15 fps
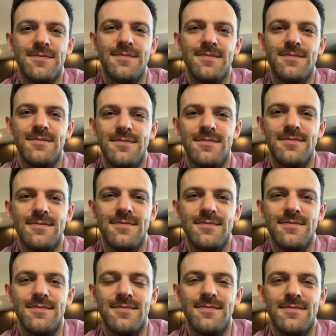
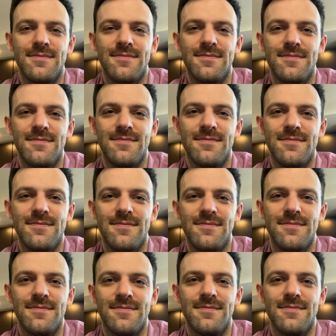
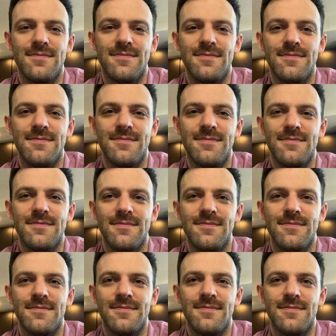
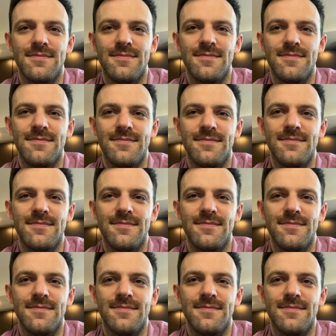This person isn't speaking.